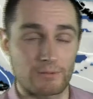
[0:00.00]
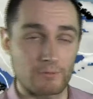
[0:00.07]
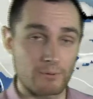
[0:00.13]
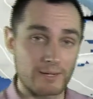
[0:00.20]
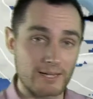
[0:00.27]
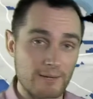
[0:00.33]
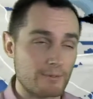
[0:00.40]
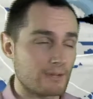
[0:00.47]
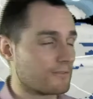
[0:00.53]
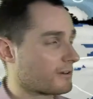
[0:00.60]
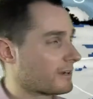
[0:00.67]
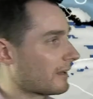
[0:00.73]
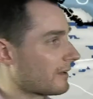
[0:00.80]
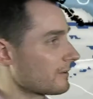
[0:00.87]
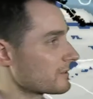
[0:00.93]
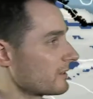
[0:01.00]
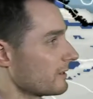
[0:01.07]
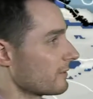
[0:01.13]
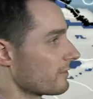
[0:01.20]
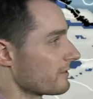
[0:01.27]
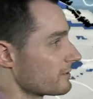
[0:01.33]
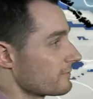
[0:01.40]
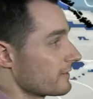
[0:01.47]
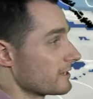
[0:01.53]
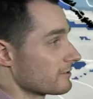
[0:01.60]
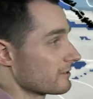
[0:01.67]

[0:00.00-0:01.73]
well, we're keeping a very close eye on this feature.